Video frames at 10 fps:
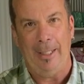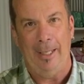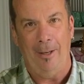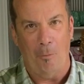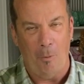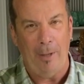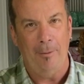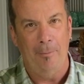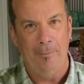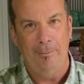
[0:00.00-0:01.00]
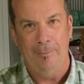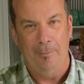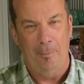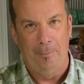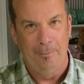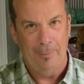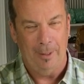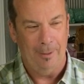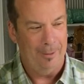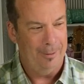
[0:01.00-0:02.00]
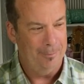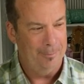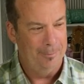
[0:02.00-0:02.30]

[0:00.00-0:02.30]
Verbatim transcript: in a red uh,